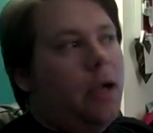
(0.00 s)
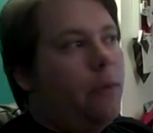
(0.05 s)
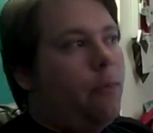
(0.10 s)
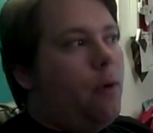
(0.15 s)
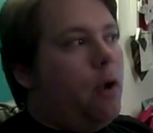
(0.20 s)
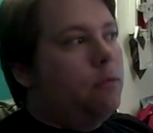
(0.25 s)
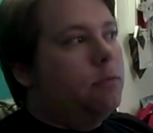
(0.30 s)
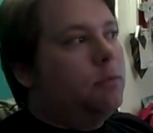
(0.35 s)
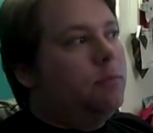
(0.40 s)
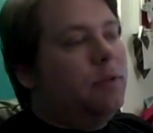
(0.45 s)
I
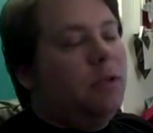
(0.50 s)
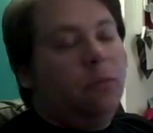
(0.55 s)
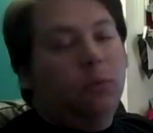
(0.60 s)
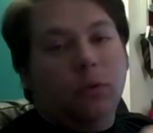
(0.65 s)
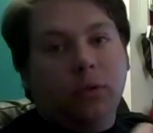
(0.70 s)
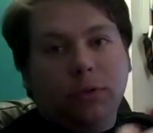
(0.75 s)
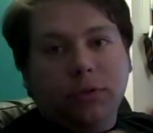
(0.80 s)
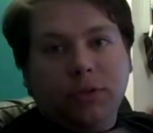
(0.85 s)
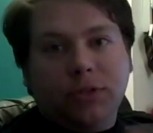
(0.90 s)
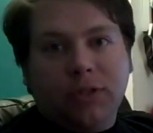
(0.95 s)
probably
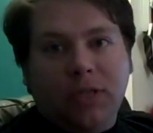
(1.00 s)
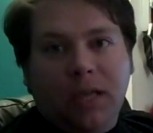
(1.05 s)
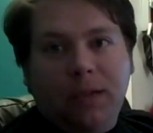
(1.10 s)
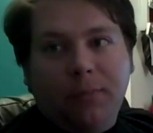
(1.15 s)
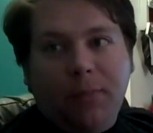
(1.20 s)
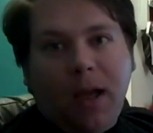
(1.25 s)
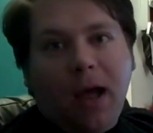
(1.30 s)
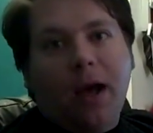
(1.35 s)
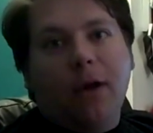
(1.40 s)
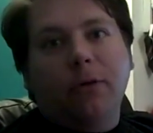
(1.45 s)
will
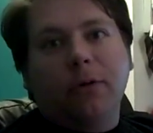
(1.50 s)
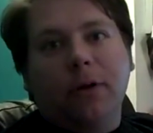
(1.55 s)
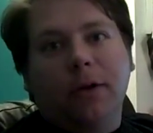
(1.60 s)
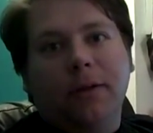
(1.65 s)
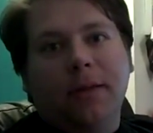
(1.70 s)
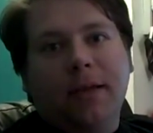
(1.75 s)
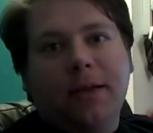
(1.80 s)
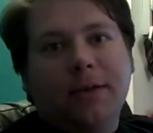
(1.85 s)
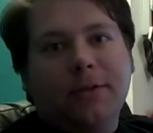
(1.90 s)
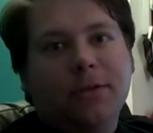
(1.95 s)
skip out
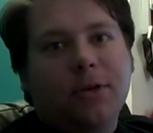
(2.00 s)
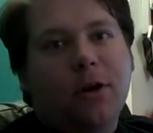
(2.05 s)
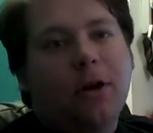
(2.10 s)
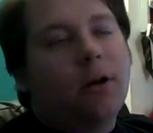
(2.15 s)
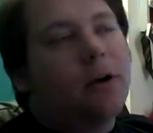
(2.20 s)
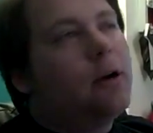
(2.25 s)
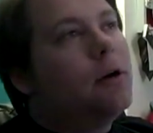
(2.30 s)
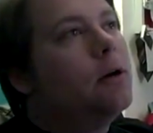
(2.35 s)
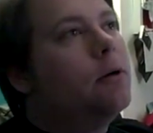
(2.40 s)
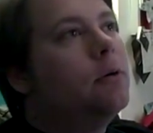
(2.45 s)
on the
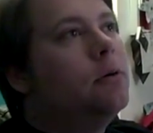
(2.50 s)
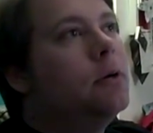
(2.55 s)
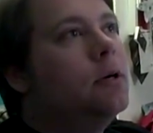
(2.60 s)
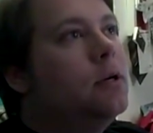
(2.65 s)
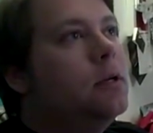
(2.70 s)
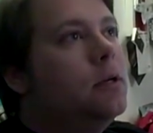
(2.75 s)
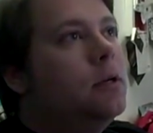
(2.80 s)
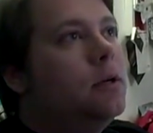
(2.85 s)
escargot.